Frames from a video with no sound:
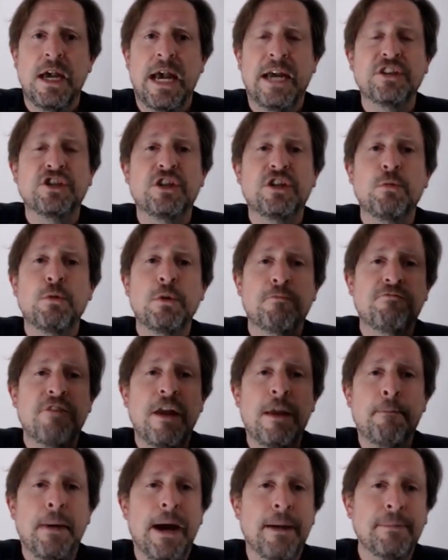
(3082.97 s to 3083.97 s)
And she would
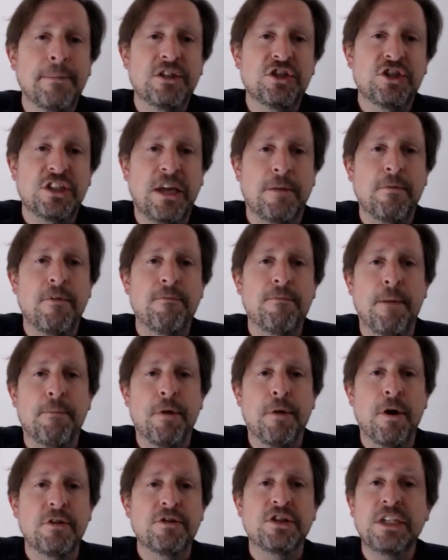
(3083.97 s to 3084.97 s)
republish some of my
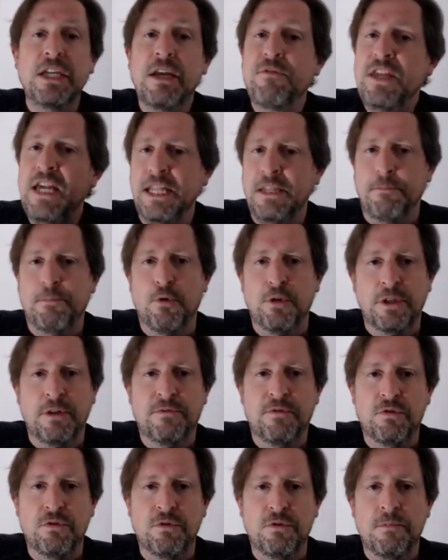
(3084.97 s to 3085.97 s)
posts to give the other point of
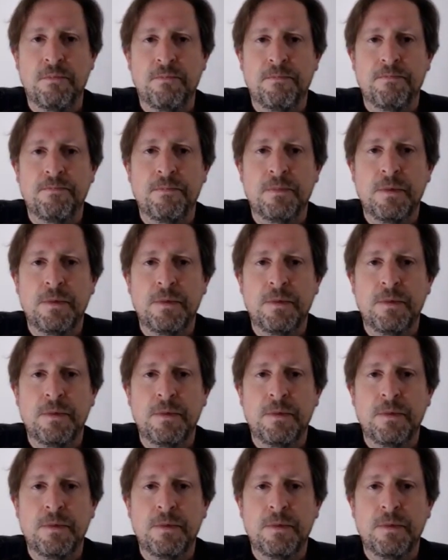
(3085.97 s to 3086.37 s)
view.